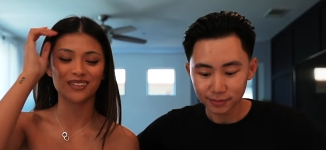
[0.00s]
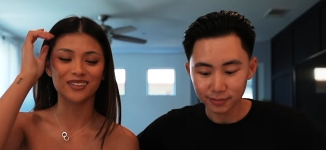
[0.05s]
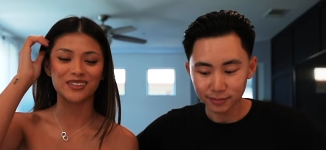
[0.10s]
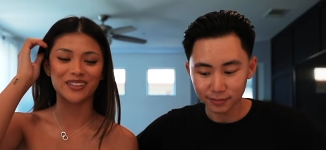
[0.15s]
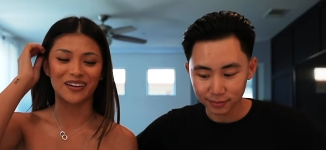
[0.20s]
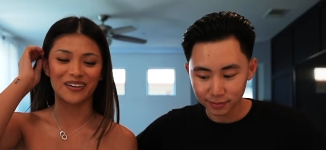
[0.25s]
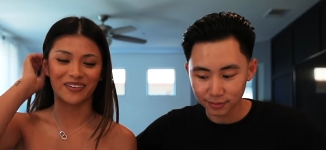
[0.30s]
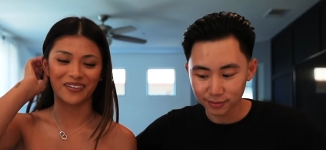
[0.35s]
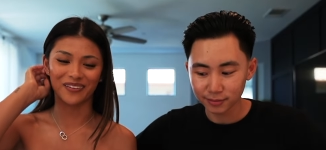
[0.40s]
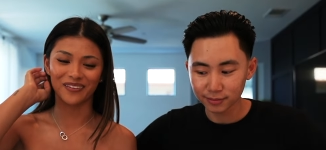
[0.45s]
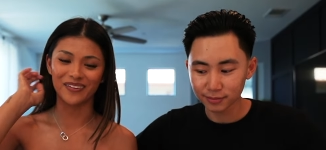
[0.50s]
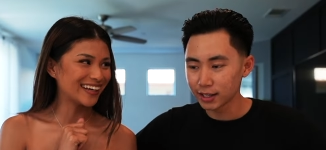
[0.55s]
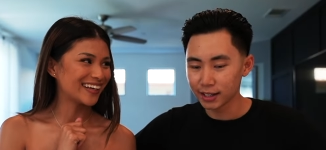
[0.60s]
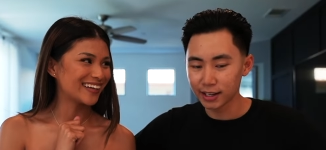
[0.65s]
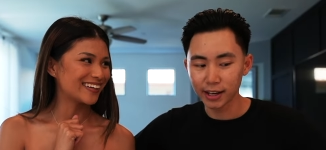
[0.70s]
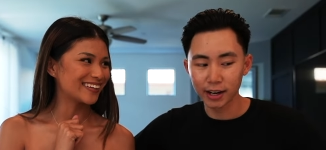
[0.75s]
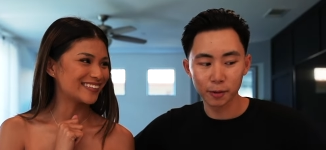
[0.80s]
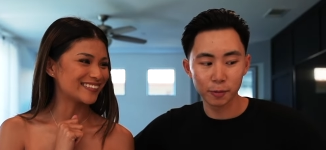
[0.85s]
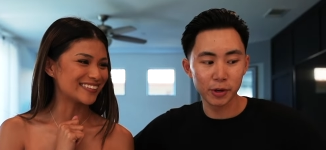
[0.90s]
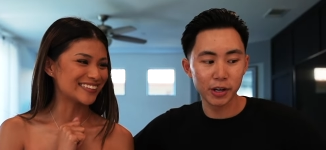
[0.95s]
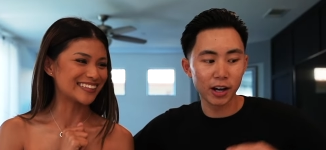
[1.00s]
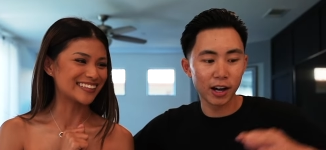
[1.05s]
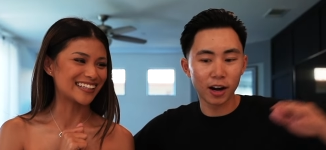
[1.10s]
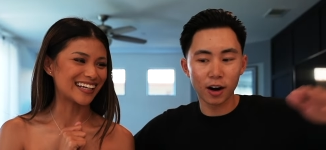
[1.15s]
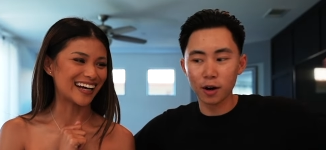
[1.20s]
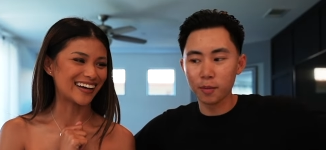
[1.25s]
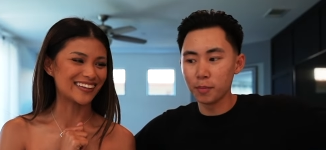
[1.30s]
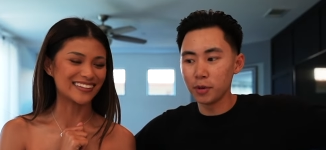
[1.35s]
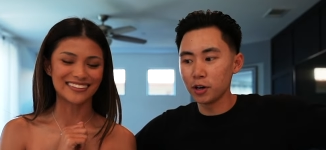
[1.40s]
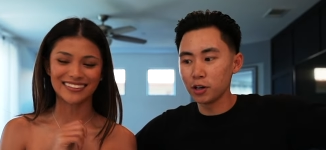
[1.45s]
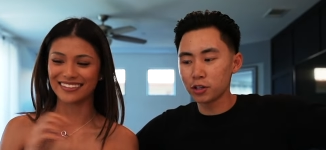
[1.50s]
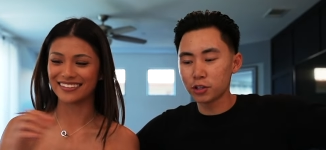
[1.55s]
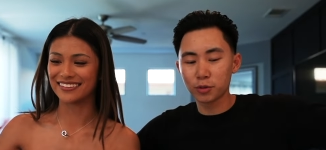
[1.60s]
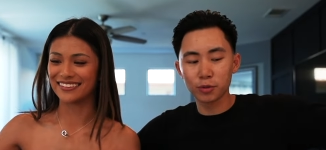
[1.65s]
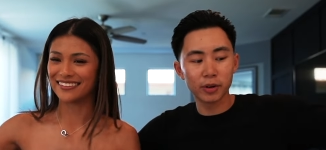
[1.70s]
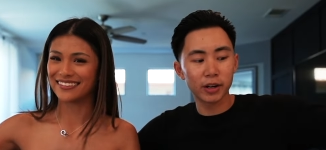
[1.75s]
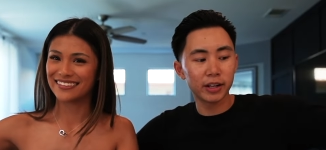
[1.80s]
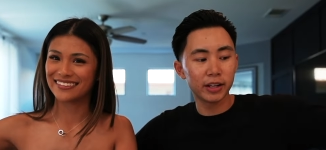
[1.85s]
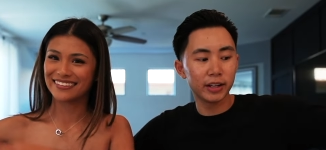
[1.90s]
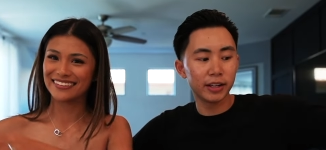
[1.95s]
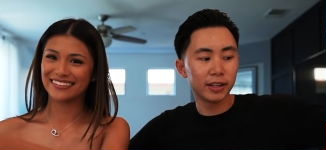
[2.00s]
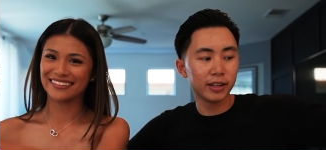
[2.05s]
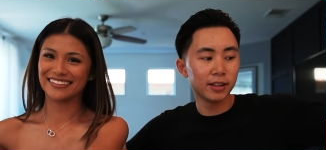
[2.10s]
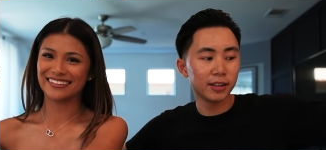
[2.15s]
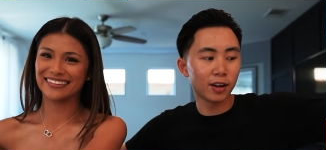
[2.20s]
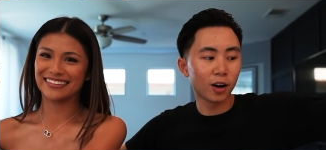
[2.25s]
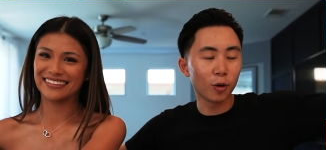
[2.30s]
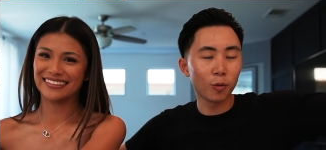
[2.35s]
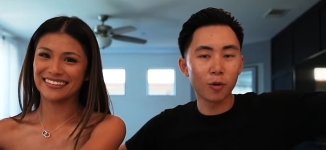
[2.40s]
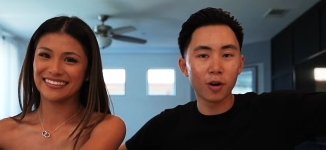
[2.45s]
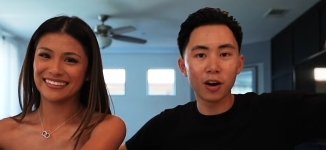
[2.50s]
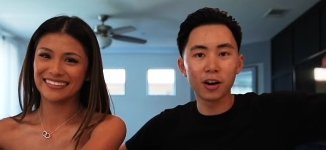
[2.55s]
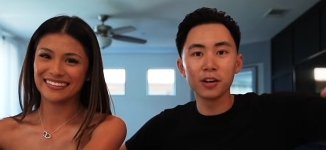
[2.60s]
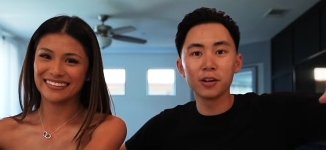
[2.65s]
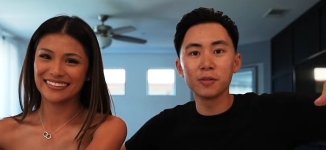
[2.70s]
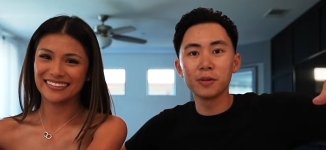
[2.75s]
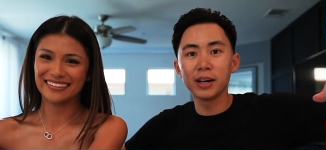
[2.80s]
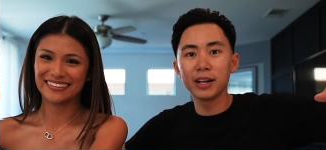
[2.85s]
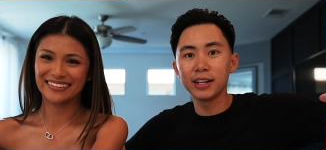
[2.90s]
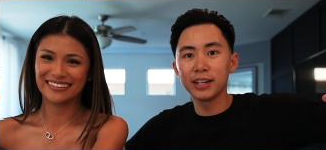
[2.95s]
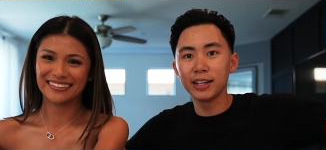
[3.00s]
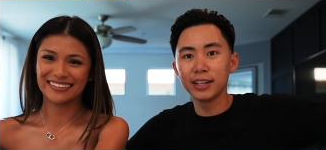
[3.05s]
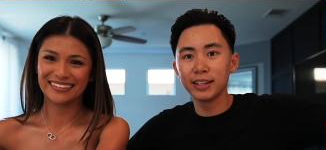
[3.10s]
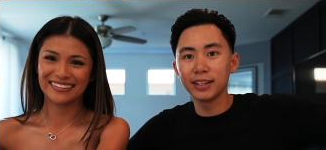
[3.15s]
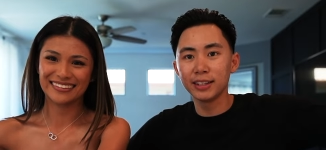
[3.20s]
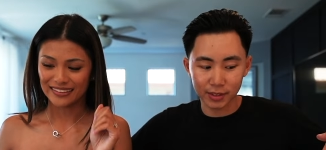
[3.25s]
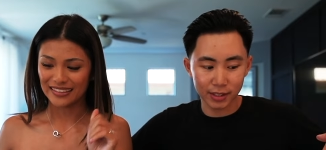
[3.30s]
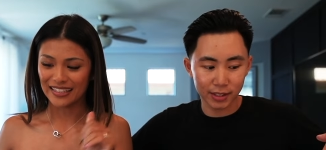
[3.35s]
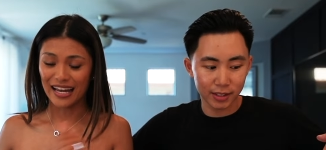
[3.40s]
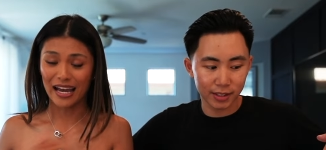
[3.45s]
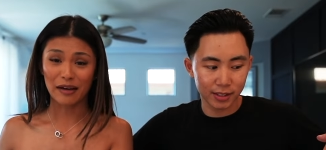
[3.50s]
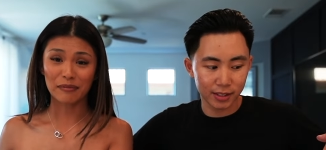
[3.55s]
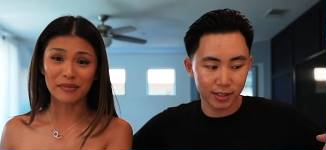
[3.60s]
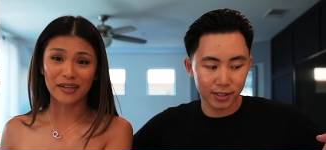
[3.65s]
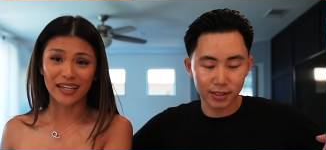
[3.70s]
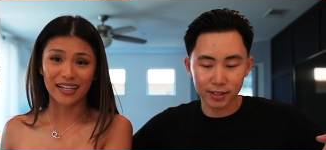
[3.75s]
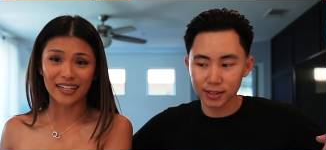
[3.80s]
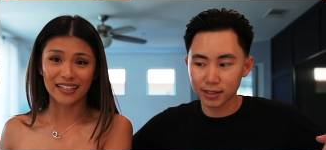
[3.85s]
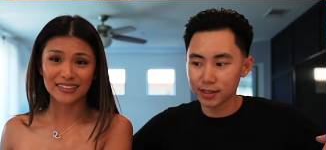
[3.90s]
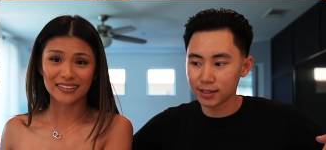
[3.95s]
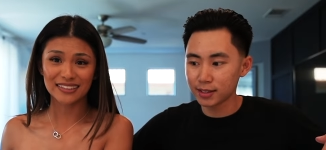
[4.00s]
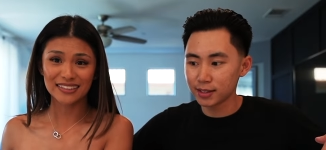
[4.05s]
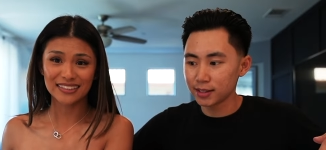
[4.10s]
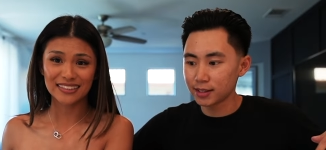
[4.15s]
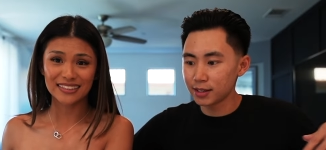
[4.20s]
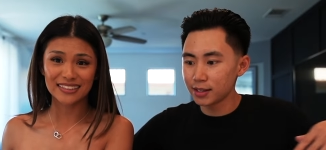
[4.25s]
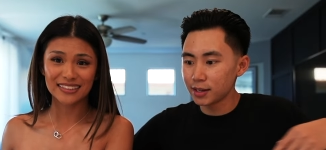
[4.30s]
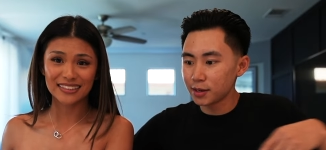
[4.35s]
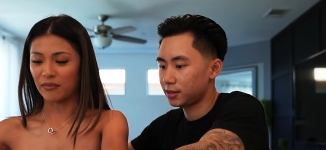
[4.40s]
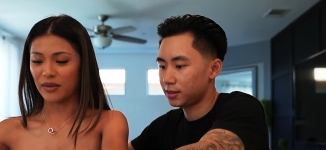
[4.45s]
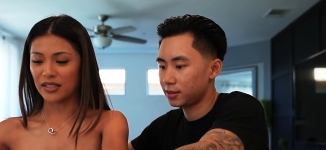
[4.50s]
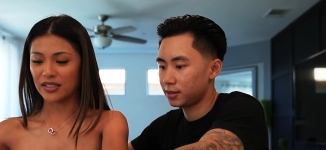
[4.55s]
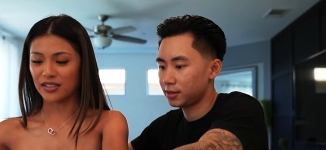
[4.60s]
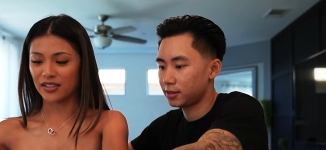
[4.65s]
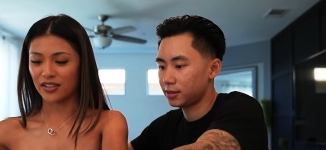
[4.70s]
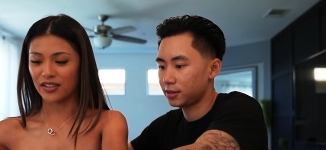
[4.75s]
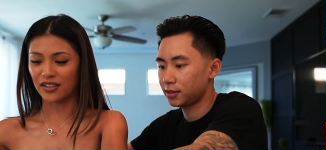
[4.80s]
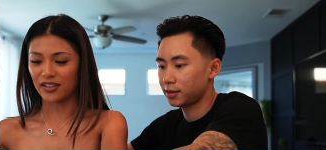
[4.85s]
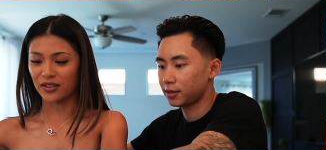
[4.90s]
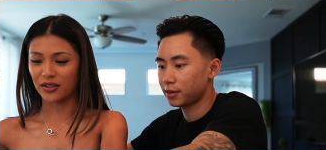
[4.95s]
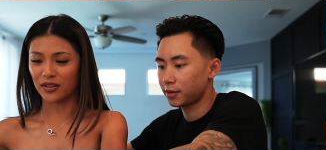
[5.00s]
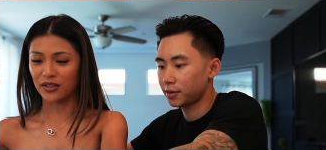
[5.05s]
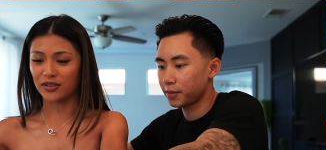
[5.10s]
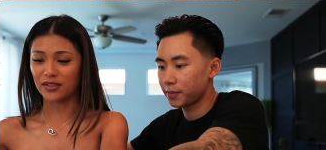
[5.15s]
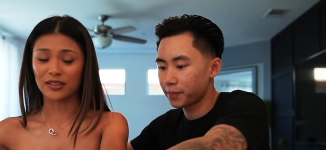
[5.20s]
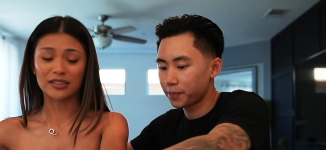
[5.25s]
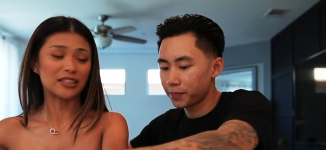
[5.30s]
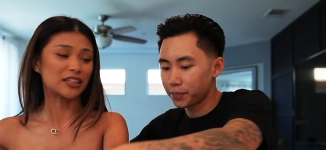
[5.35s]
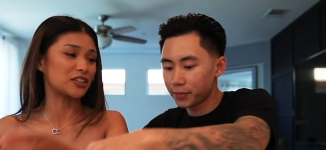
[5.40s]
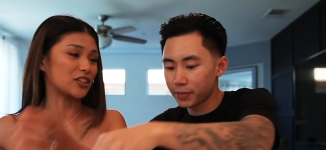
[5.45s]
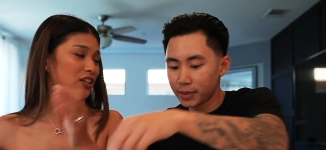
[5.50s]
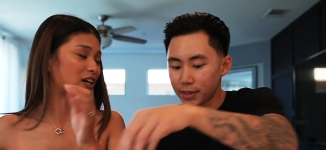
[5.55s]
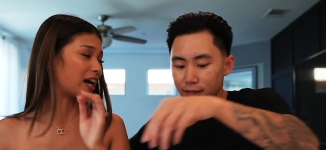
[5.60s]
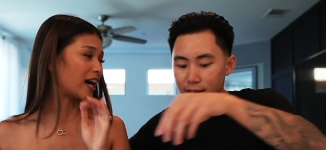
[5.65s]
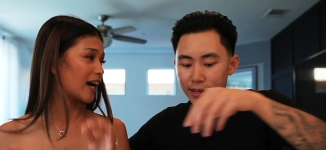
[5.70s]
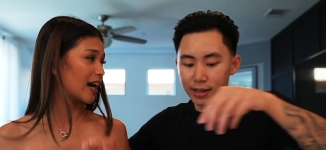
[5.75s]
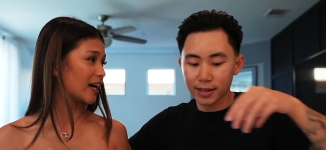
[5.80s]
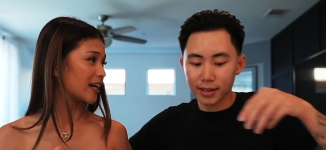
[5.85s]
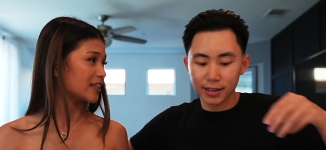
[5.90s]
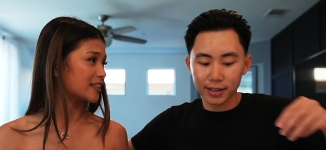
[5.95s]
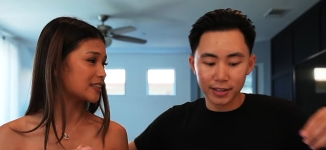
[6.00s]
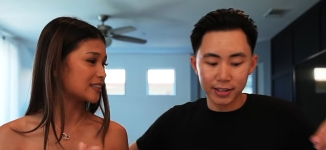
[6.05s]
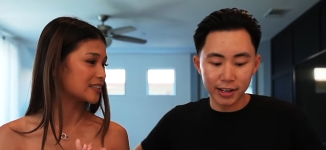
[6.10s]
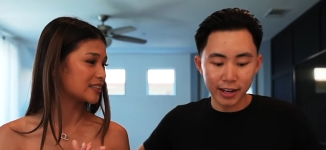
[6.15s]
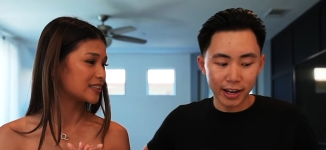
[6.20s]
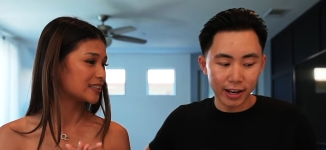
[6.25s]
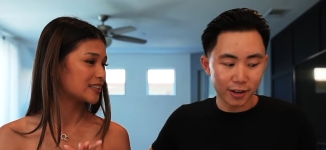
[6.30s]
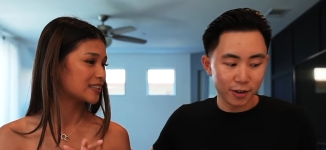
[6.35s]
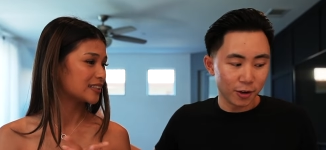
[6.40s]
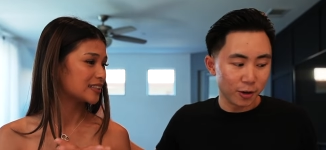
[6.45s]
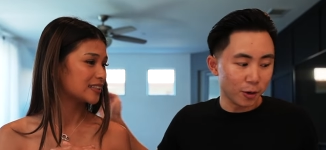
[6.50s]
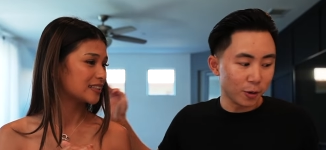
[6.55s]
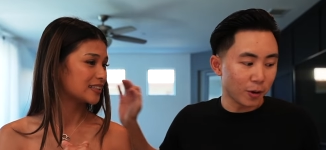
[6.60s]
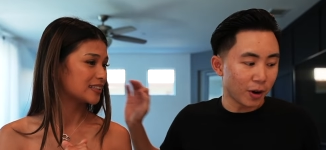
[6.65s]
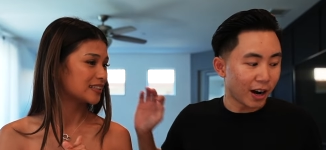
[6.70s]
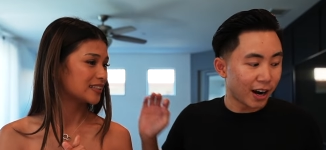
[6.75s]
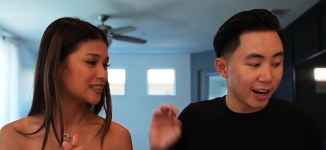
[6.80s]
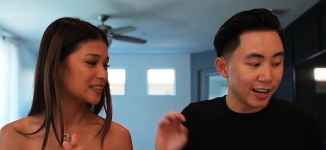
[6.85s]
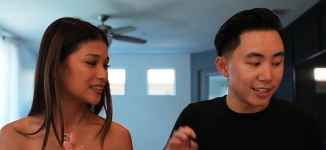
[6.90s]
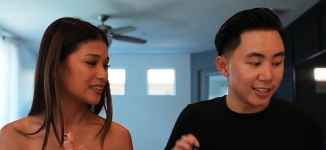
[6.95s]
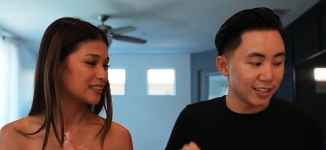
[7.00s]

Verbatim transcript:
Speaker 1: So yeah, we we'll got our like, milks ready, our water ready,
Speaker 2: napkins. Make sure you don't touch your eyes.
Speaker 1: Yeah, no eye